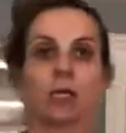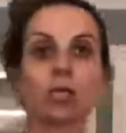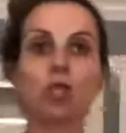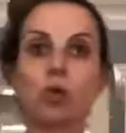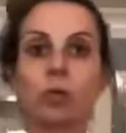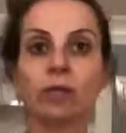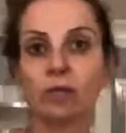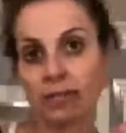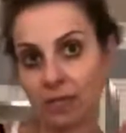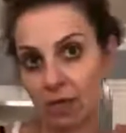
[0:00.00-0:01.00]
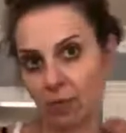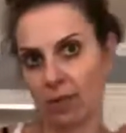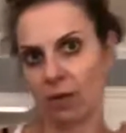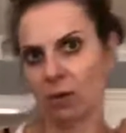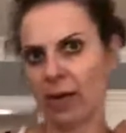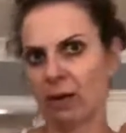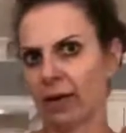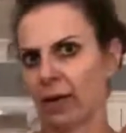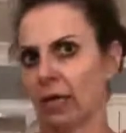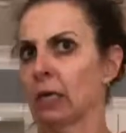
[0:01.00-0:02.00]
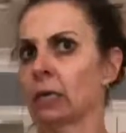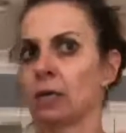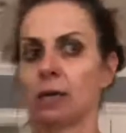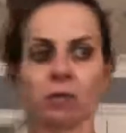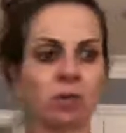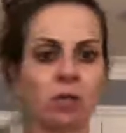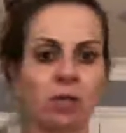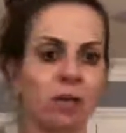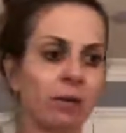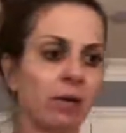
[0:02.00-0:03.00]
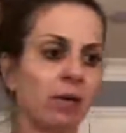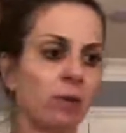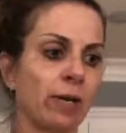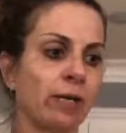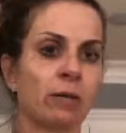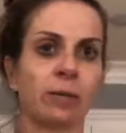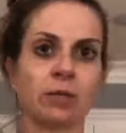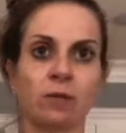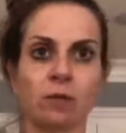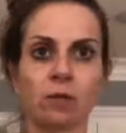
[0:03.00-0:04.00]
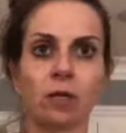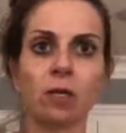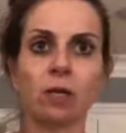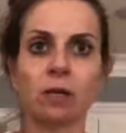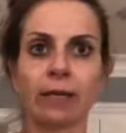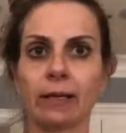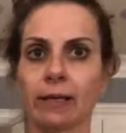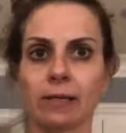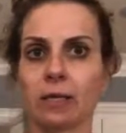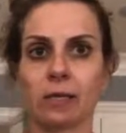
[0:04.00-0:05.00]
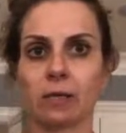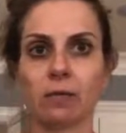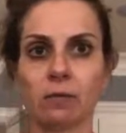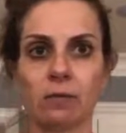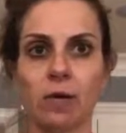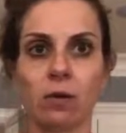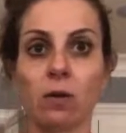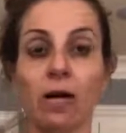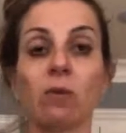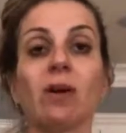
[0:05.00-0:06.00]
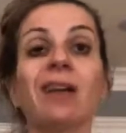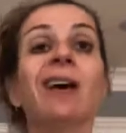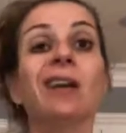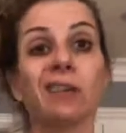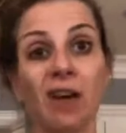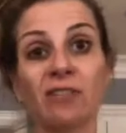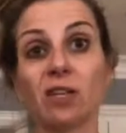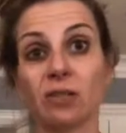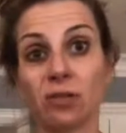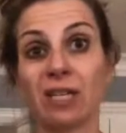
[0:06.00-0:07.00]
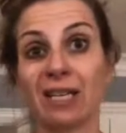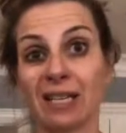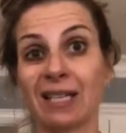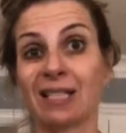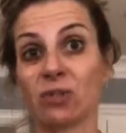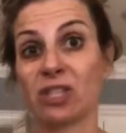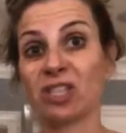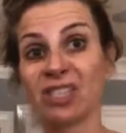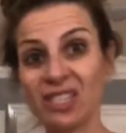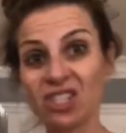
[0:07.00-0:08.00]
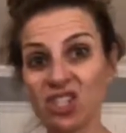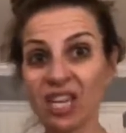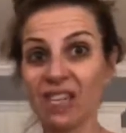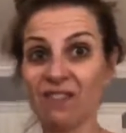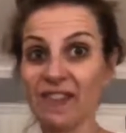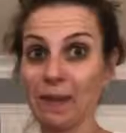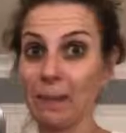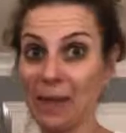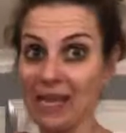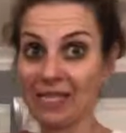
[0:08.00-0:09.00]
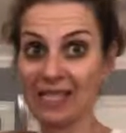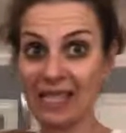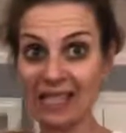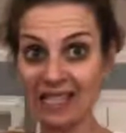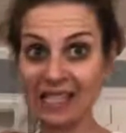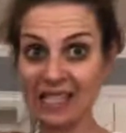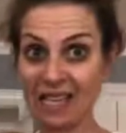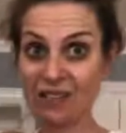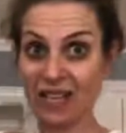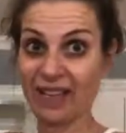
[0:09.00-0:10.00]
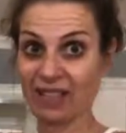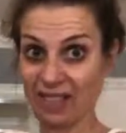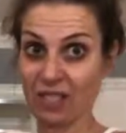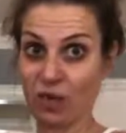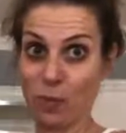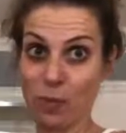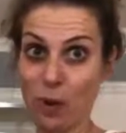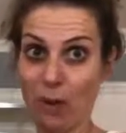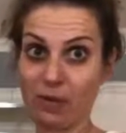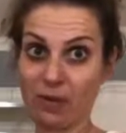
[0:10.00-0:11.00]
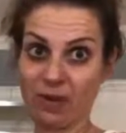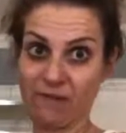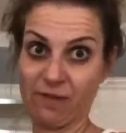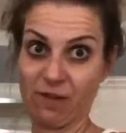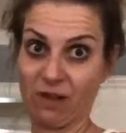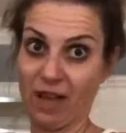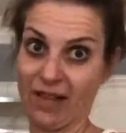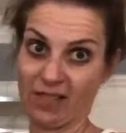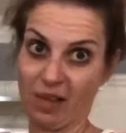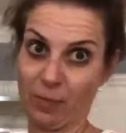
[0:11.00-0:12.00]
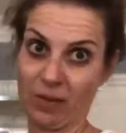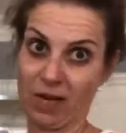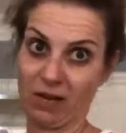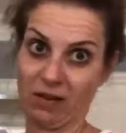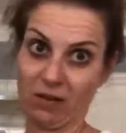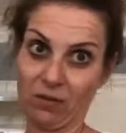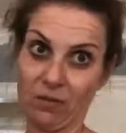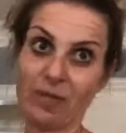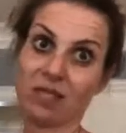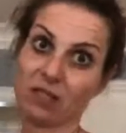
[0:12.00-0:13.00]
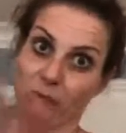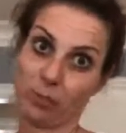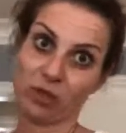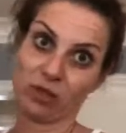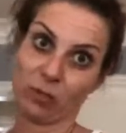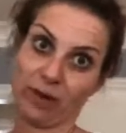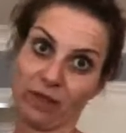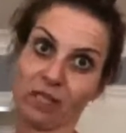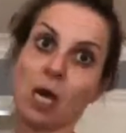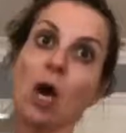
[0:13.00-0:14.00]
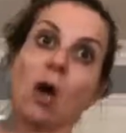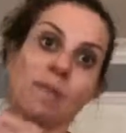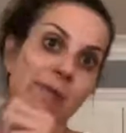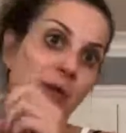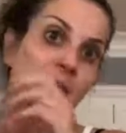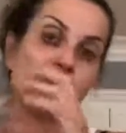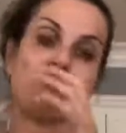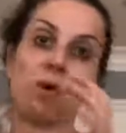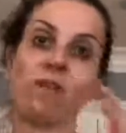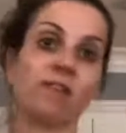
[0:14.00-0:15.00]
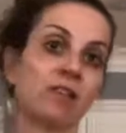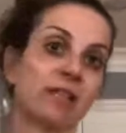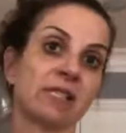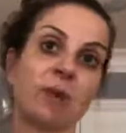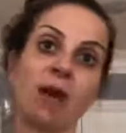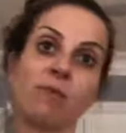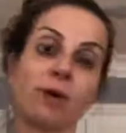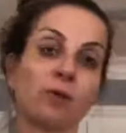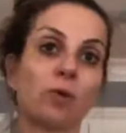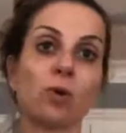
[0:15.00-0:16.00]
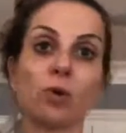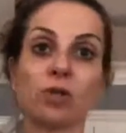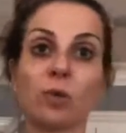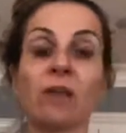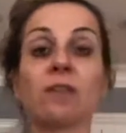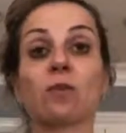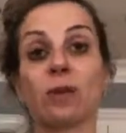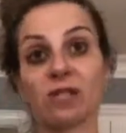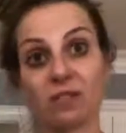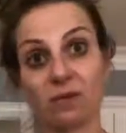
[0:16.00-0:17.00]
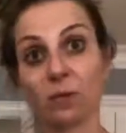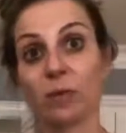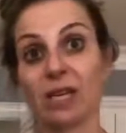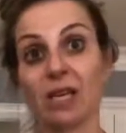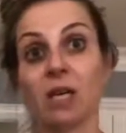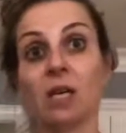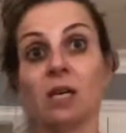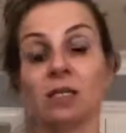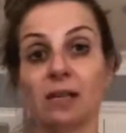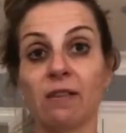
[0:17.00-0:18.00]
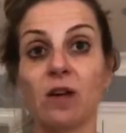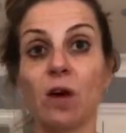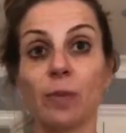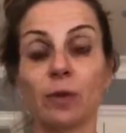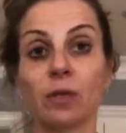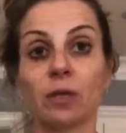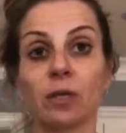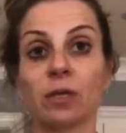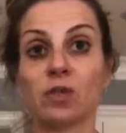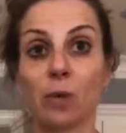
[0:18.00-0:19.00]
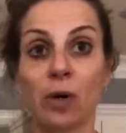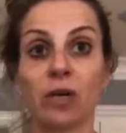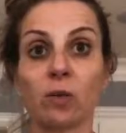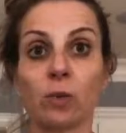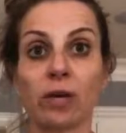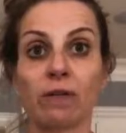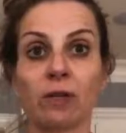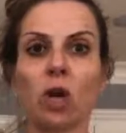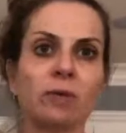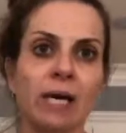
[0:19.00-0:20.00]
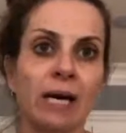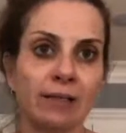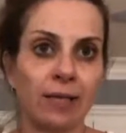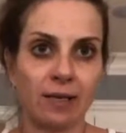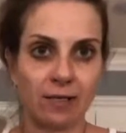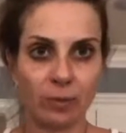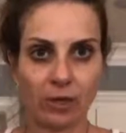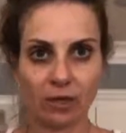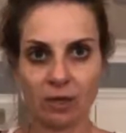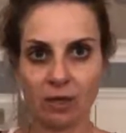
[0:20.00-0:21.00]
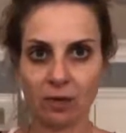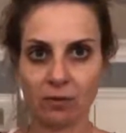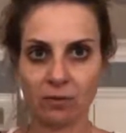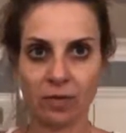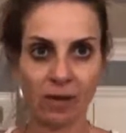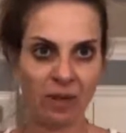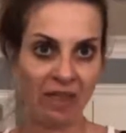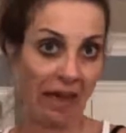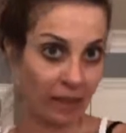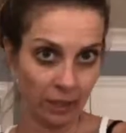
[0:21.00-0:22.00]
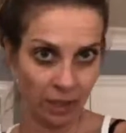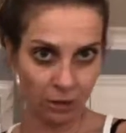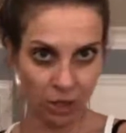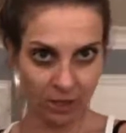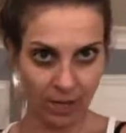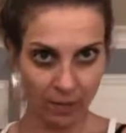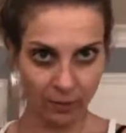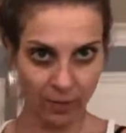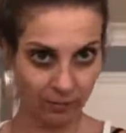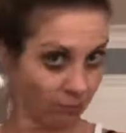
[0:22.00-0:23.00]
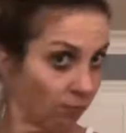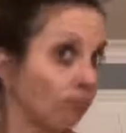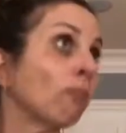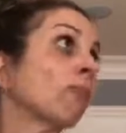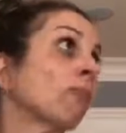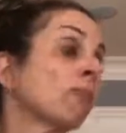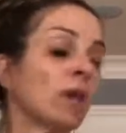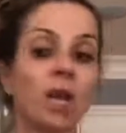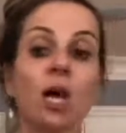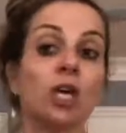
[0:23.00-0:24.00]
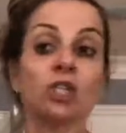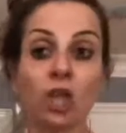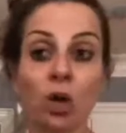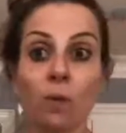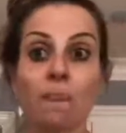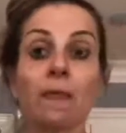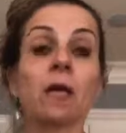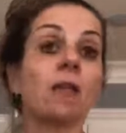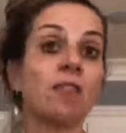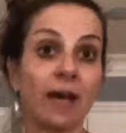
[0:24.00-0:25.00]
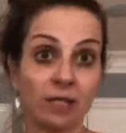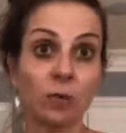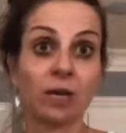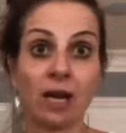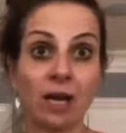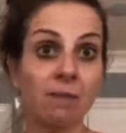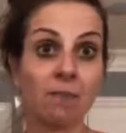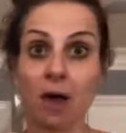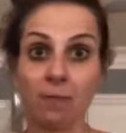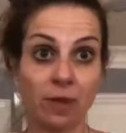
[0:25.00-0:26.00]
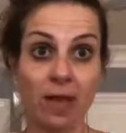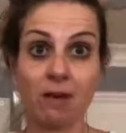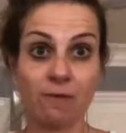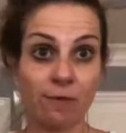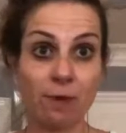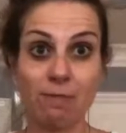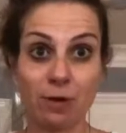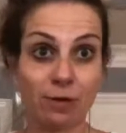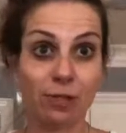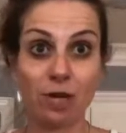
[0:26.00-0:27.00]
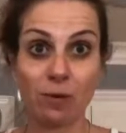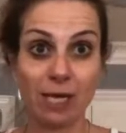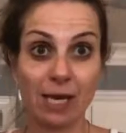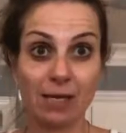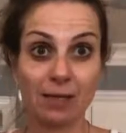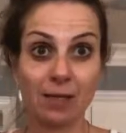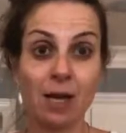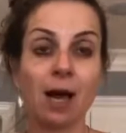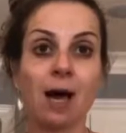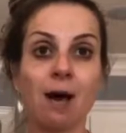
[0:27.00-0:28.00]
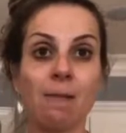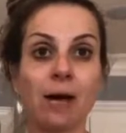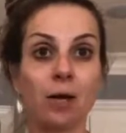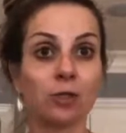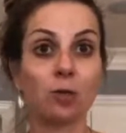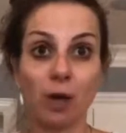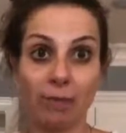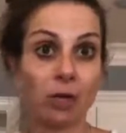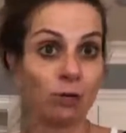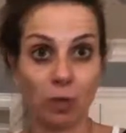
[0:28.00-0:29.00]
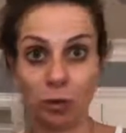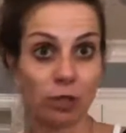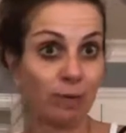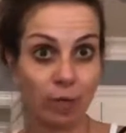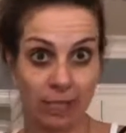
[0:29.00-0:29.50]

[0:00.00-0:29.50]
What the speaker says: you will see, you'll be like, wow, okay, that was only like a bottle of wine and a bunch of other liqueur. Like, that's not gonna make a whole lot. Well, you have to also take into consideration, this is just kind of like the base. Like, this is kind of like the syrup. You're probably gonna fill the glass up, I don't know. I mean, it's your personal preference. Maybe fill the glass up halfway or 3/4 way, and then the rest of it will be 7-Up or Sprite or whatever. And go diet, ladies, because, we can't be that indulgent, can we? So, that's what I'm planning for my Mother's Day weekend. I also bought my own Mother's Day